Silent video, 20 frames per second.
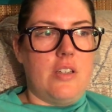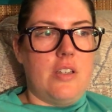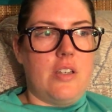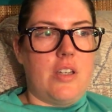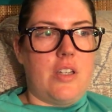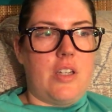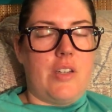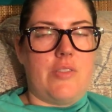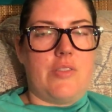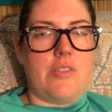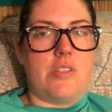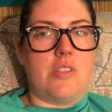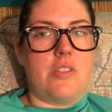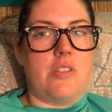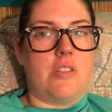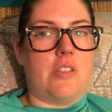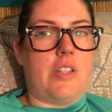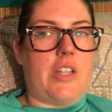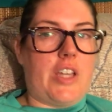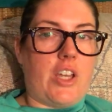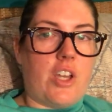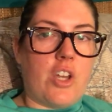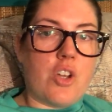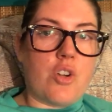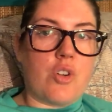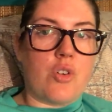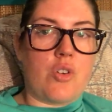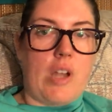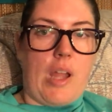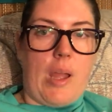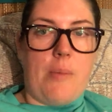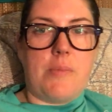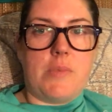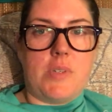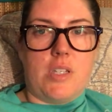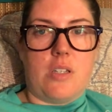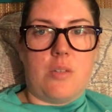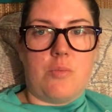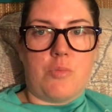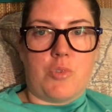and I've still like crammed
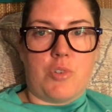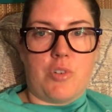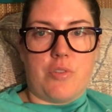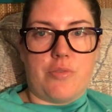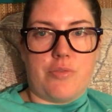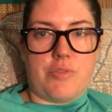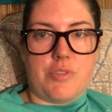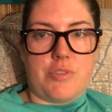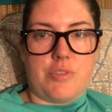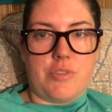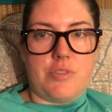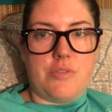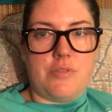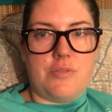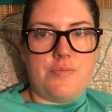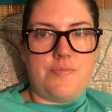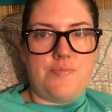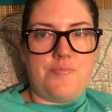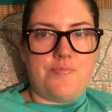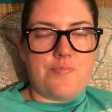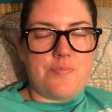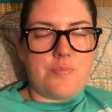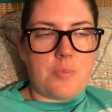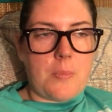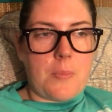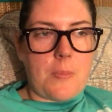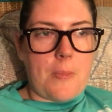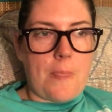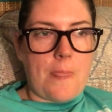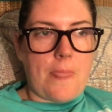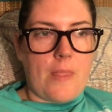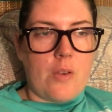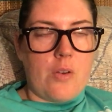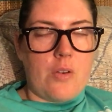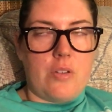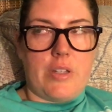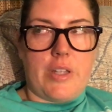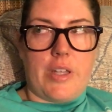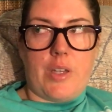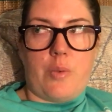in more food
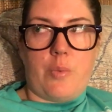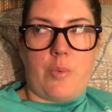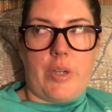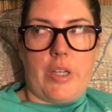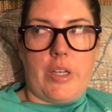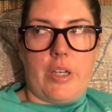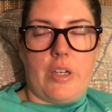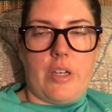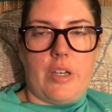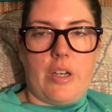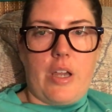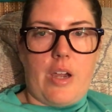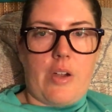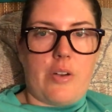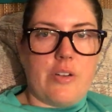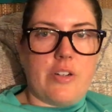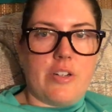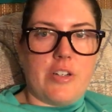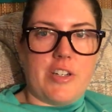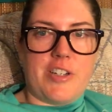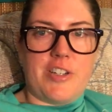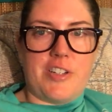or like waited an hour and